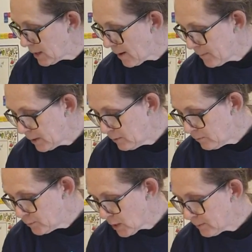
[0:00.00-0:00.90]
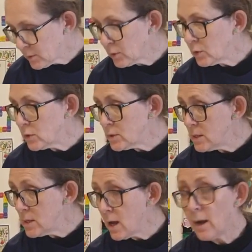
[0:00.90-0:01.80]
up in chapter
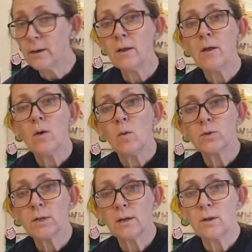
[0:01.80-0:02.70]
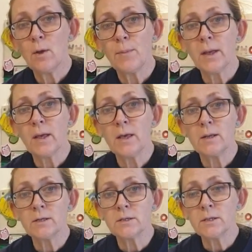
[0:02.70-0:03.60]
39. Ons gaan nou by
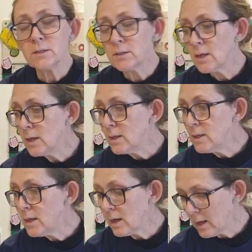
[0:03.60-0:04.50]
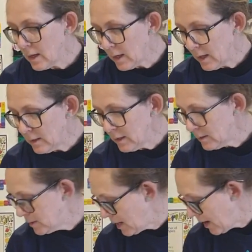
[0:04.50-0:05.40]
Genesis 39.